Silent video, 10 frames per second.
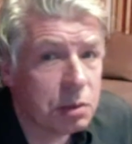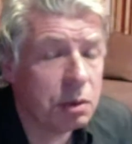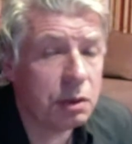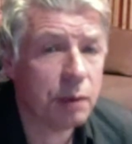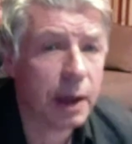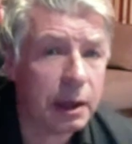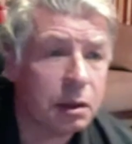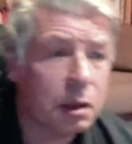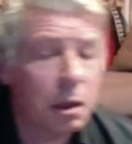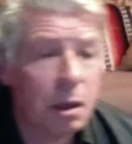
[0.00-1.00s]
right.
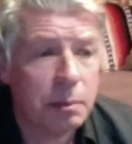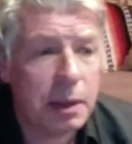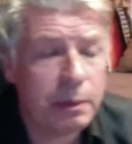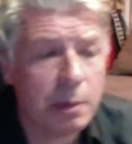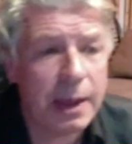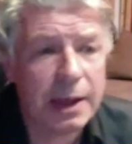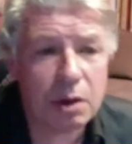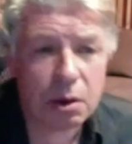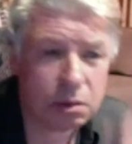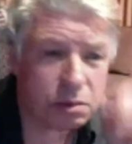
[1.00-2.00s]
People may
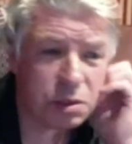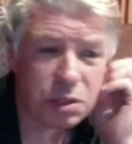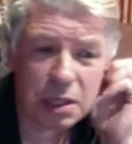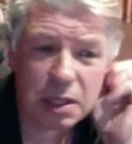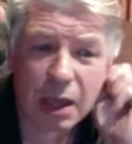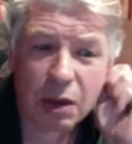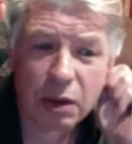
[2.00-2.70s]
know Gene Kelly,